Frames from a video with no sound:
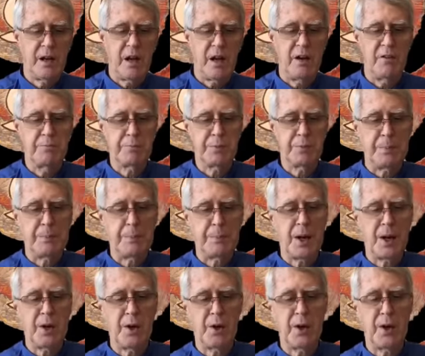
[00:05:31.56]
of
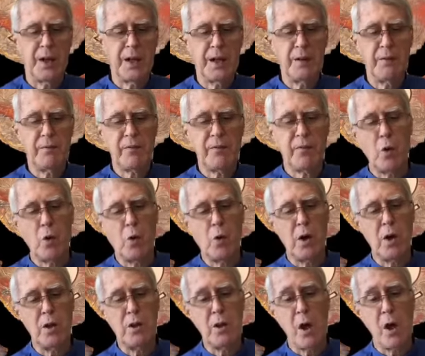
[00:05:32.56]
preparing for
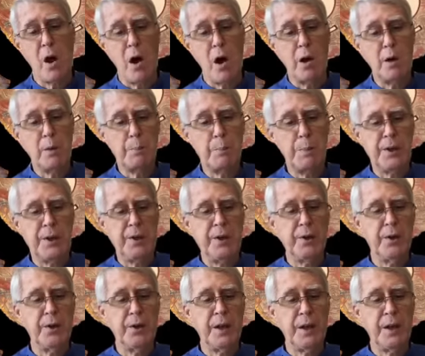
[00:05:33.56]
a long
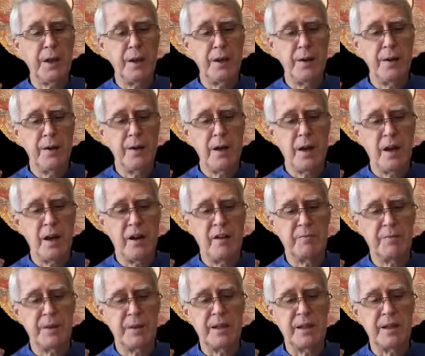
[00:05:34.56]
period
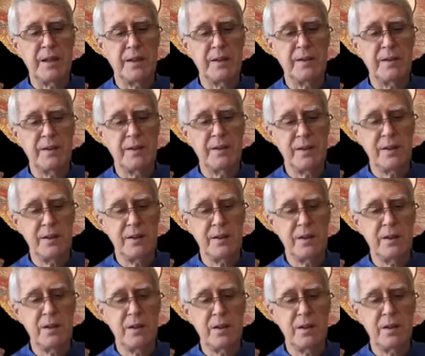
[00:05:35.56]
of being
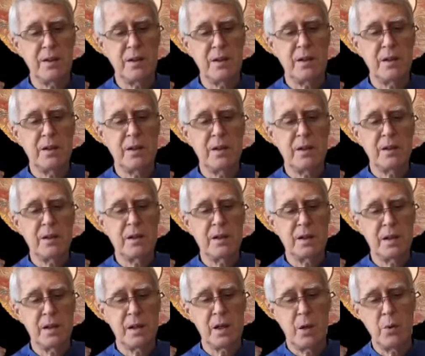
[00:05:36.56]
still,
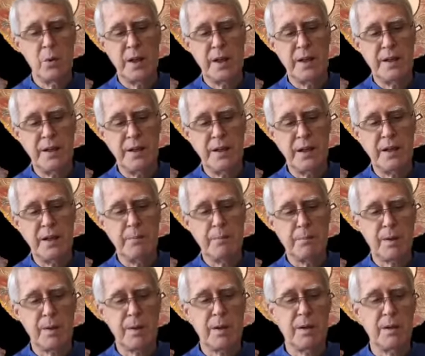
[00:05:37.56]
going
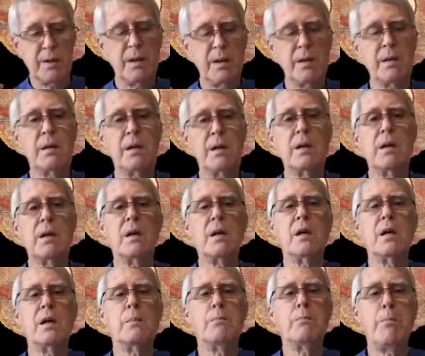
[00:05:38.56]
deep,
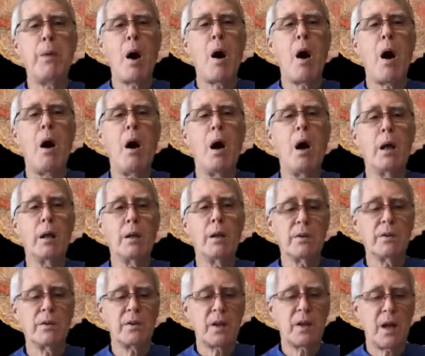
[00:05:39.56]

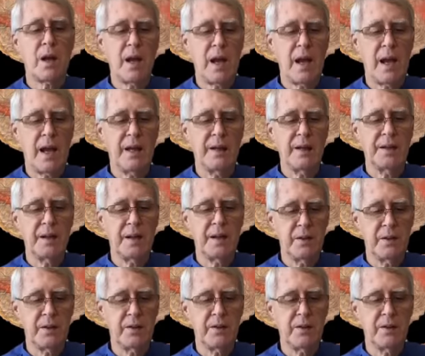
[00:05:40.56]
pause and
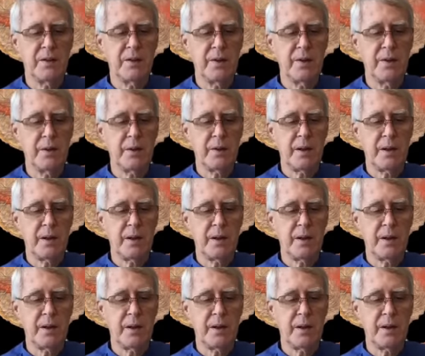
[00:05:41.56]
consider.